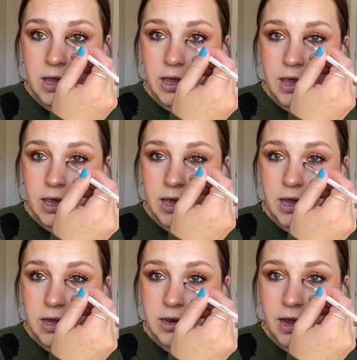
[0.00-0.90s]

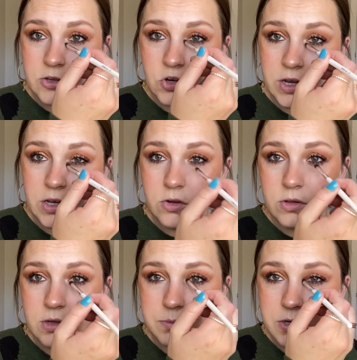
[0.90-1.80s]
And I tried to do a
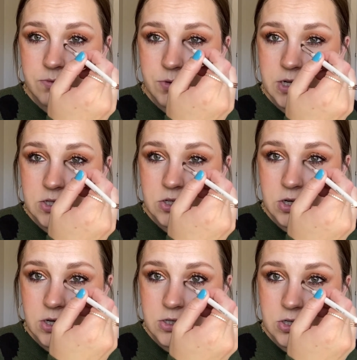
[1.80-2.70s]
little bit of
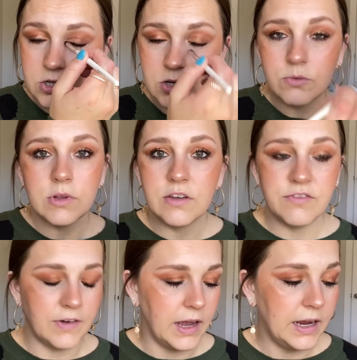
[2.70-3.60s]
research. I couldn't really
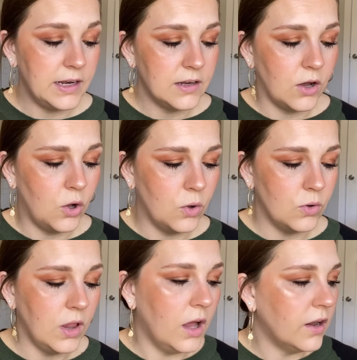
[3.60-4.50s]
find a whole
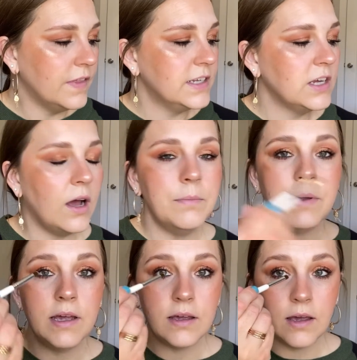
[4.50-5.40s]
lot on the
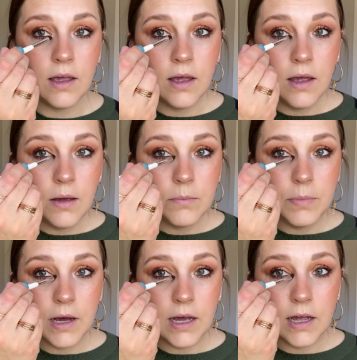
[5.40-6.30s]
topic,
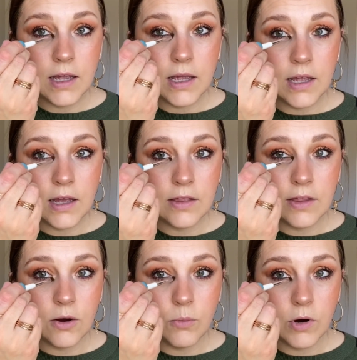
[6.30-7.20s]
but
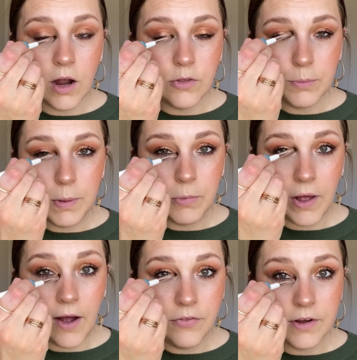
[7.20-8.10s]
there were other people
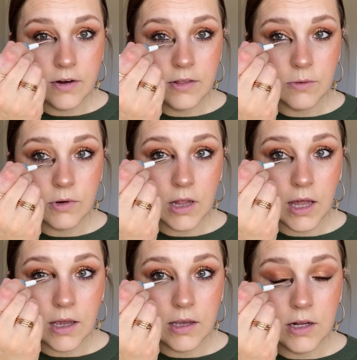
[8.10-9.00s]
out there that were
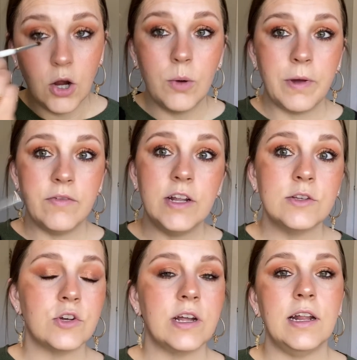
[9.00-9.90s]
like, you know, my
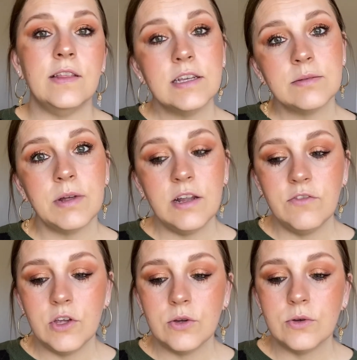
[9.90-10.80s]
videos are getting this many
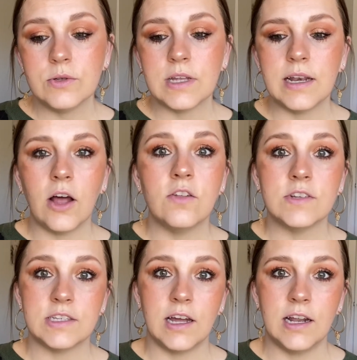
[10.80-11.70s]
views and now all of a
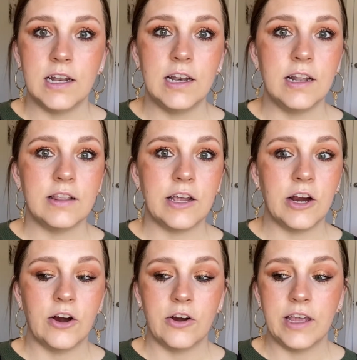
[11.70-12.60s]
sudden
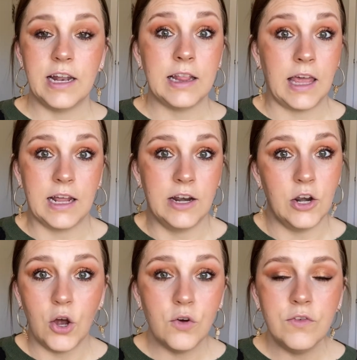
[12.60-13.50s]
they're getting like
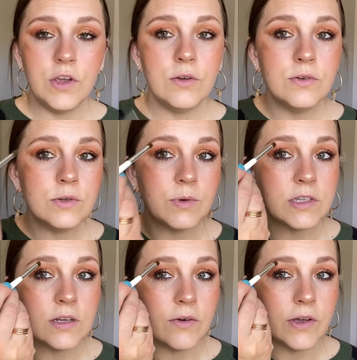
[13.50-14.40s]
no views.
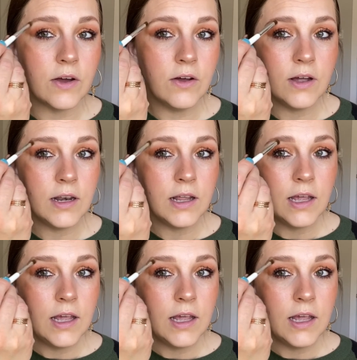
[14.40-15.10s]
What's going on?